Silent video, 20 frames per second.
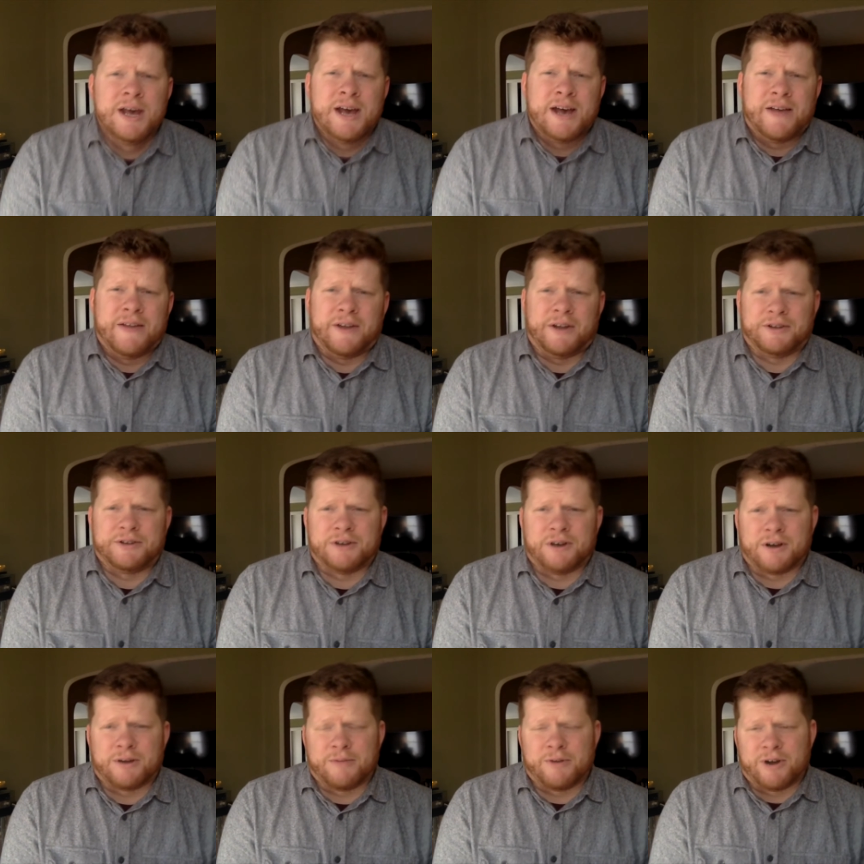and then I'll
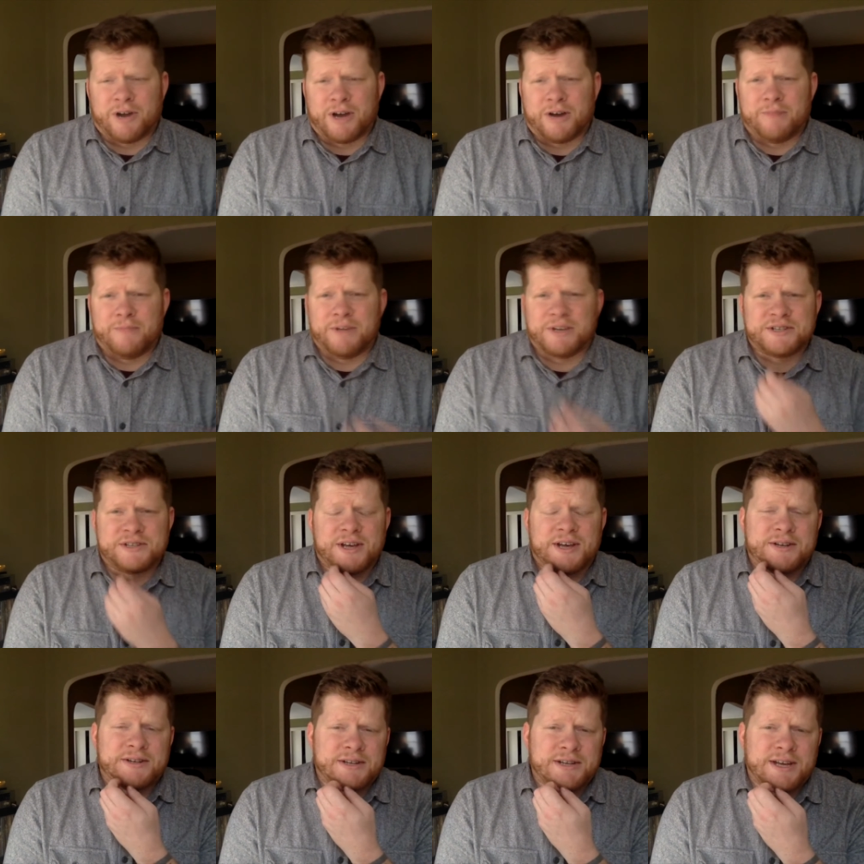talk about how to mix
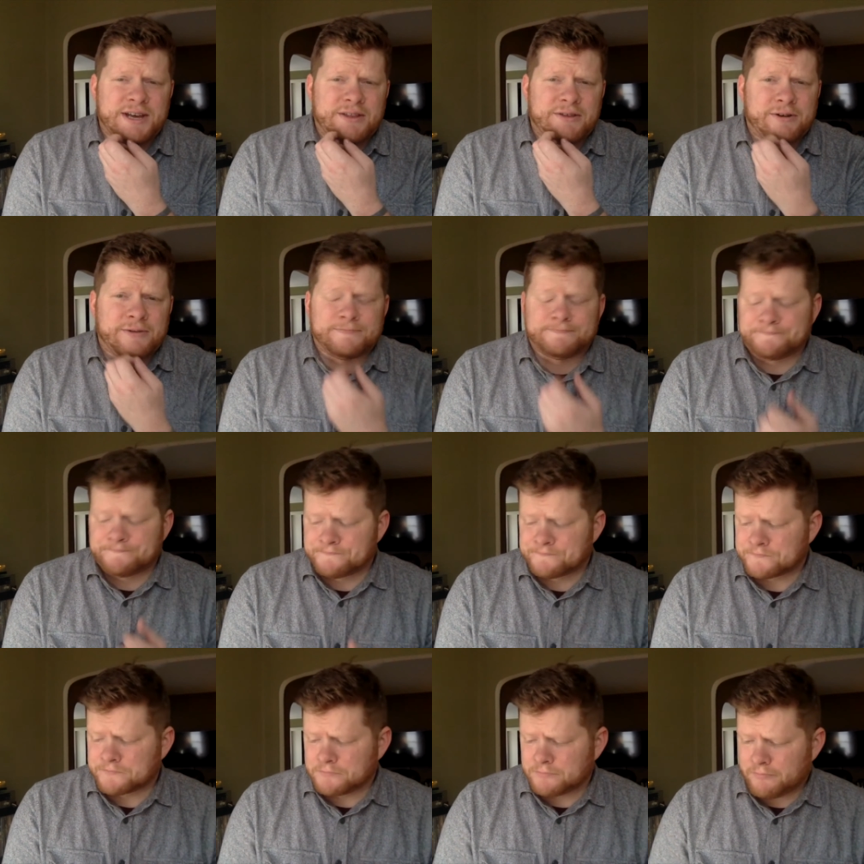that together.
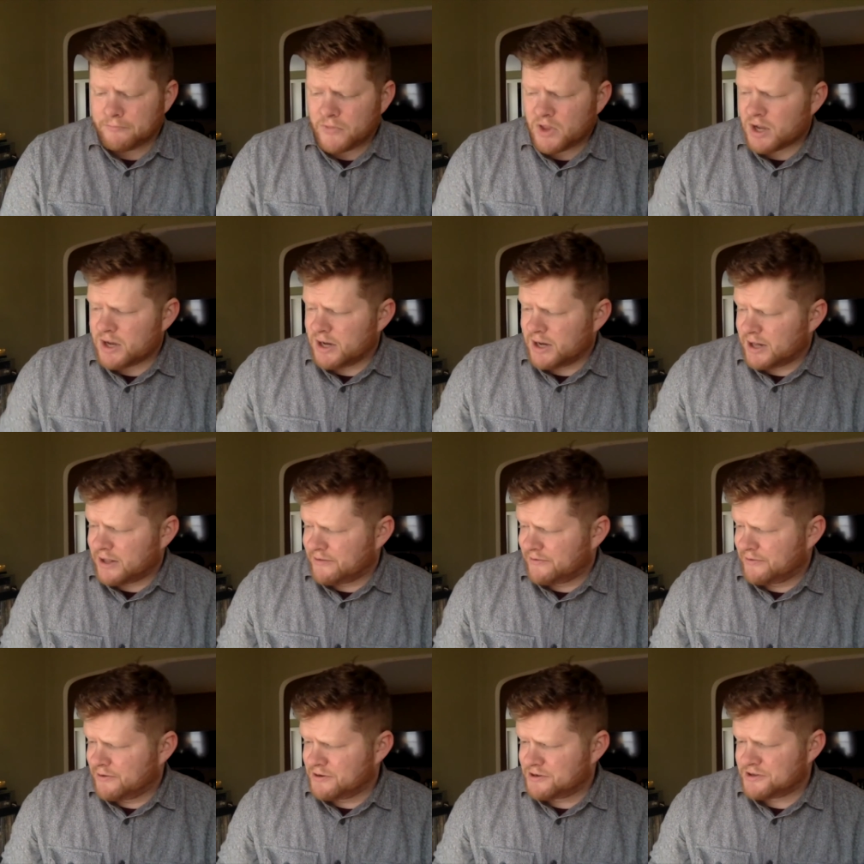The
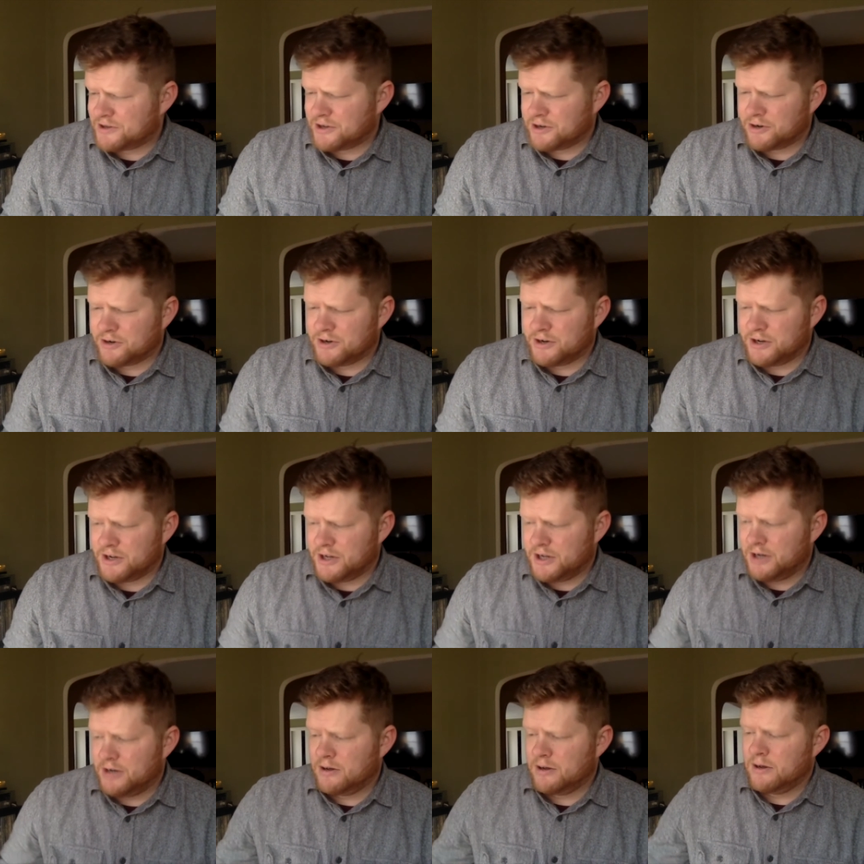first thing you're going to
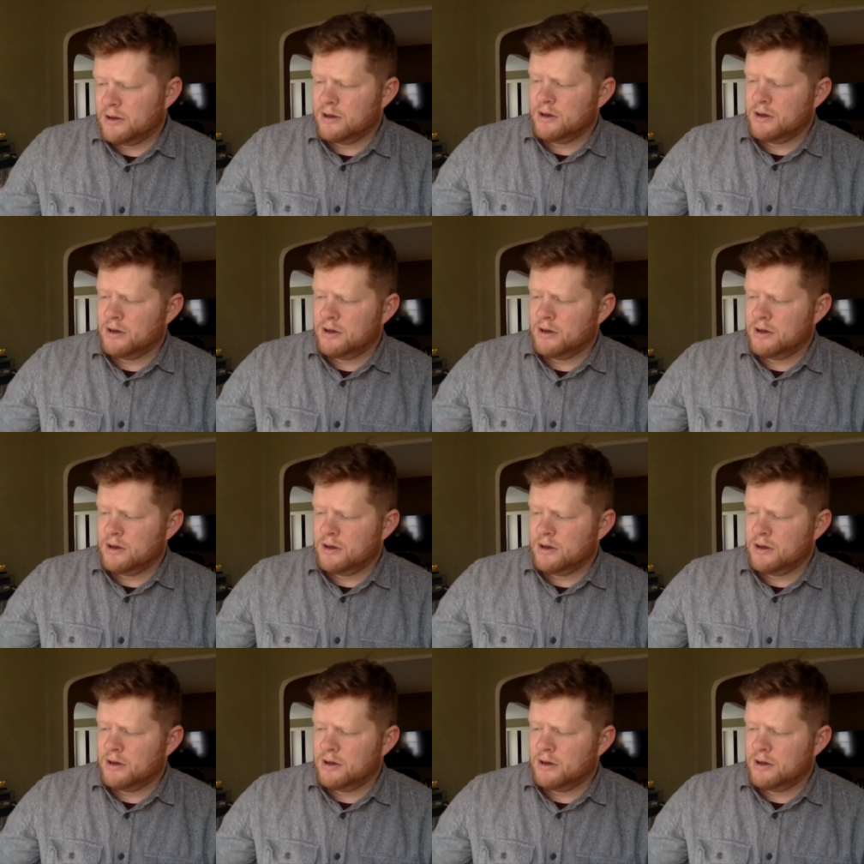need,